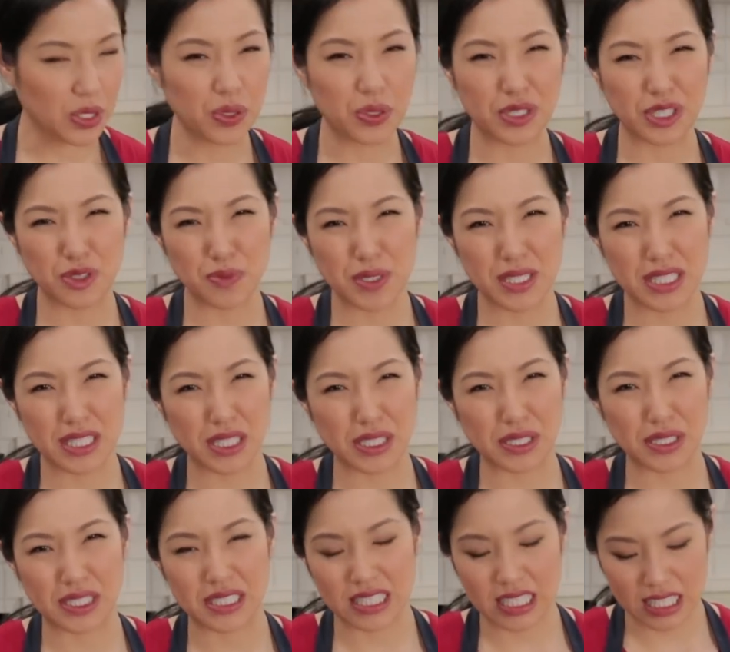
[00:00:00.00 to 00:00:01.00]
Christmas
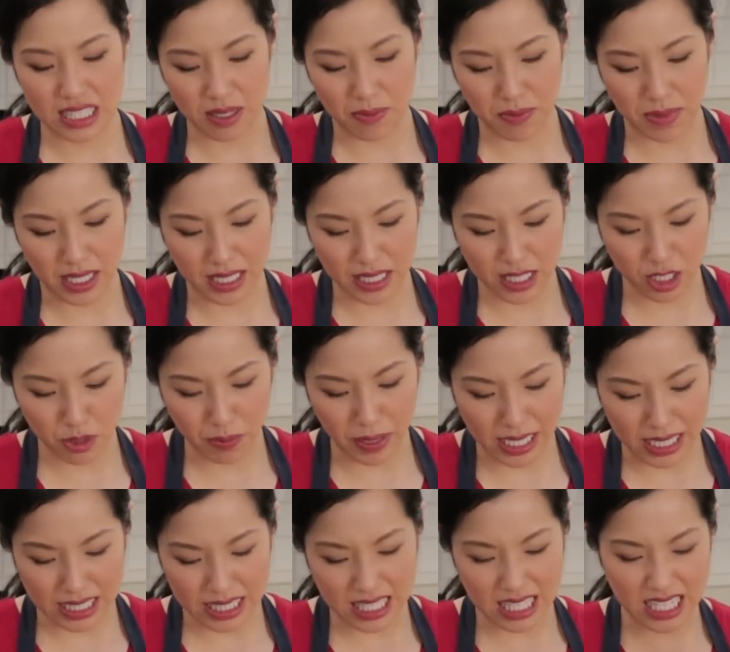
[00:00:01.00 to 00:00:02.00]
dinner isn't something
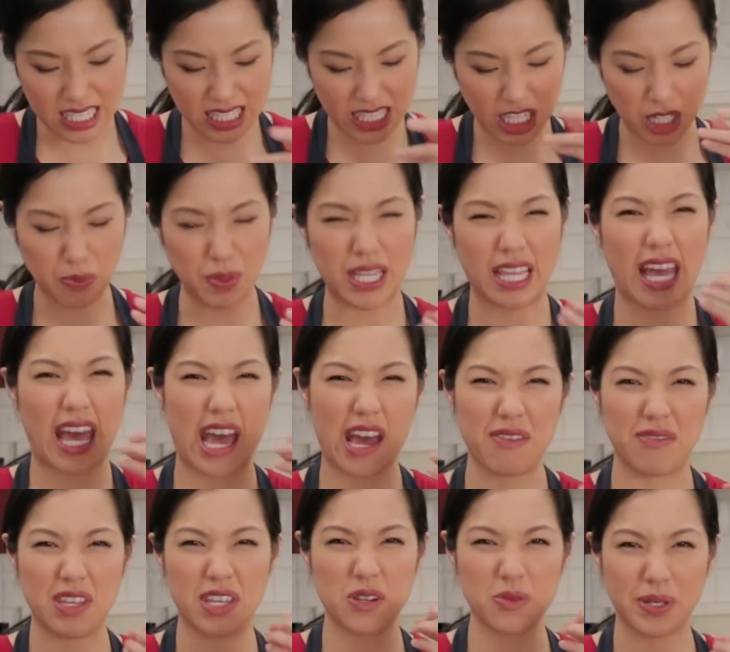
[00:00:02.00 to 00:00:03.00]
spicy. It's going to be
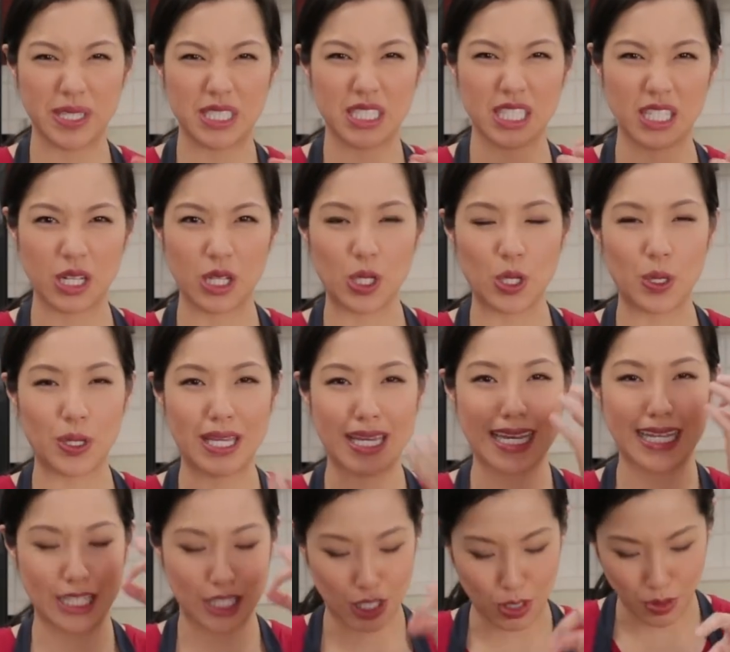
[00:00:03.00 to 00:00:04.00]
heavy, rich, and
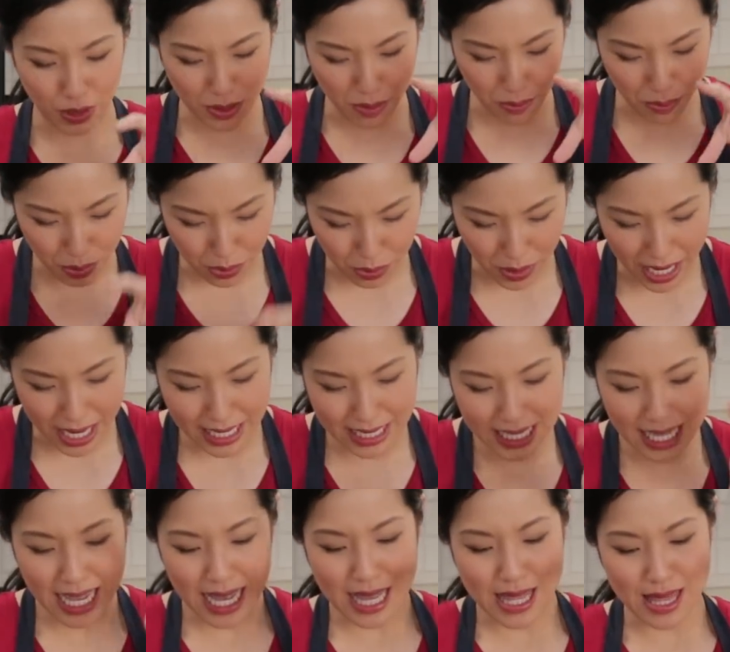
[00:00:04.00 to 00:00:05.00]
cloying. And so the bright,
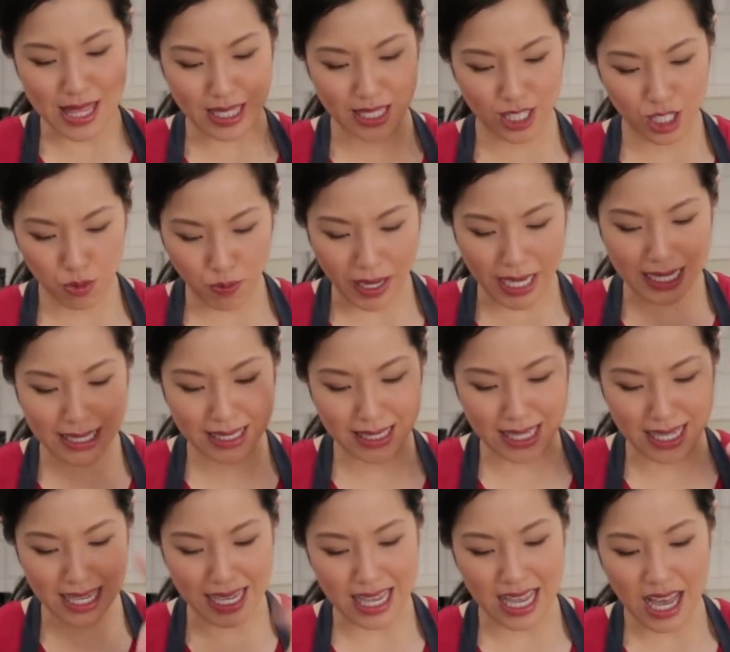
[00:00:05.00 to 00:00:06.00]
the
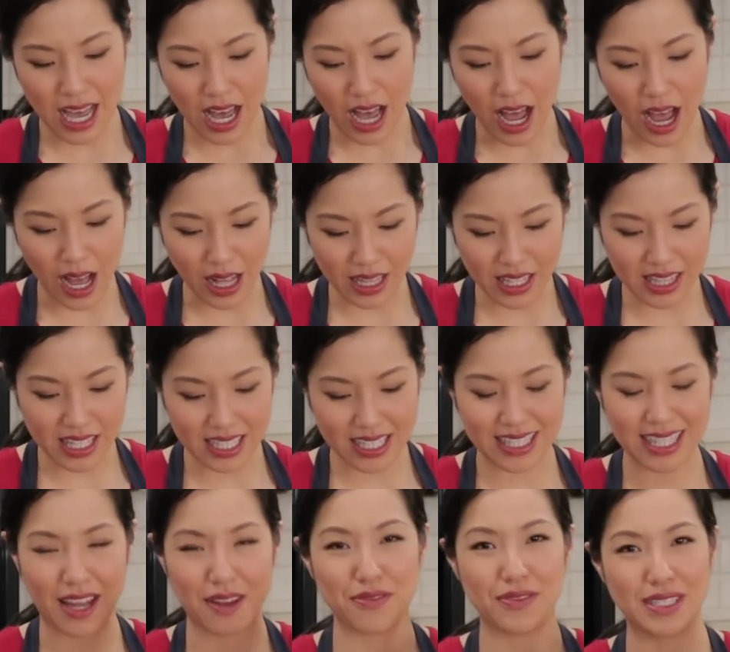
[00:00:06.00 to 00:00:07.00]
spicy, all of this
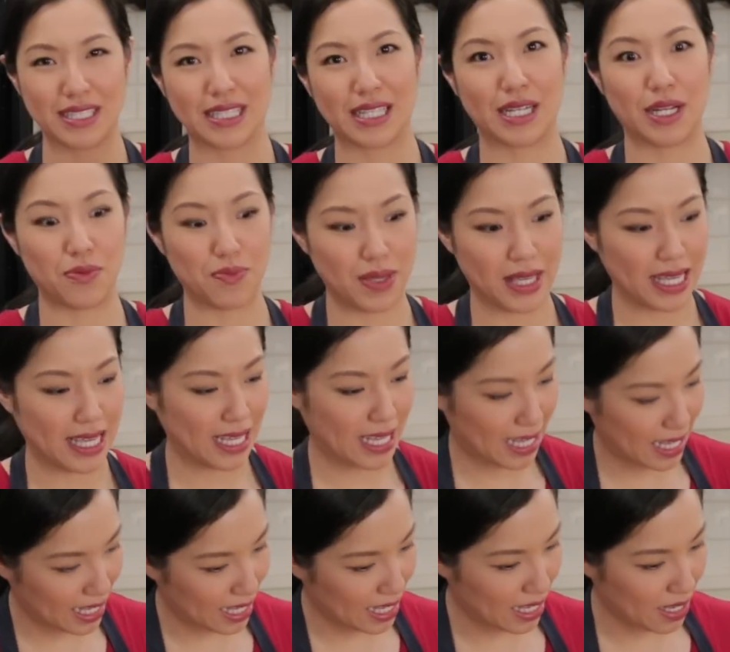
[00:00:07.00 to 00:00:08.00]
stuff is going to be
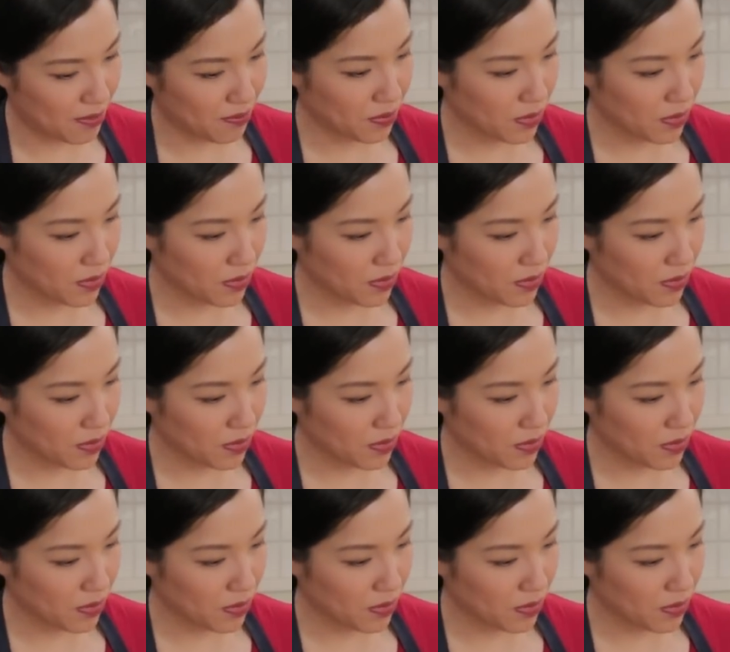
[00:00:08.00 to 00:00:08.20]
key.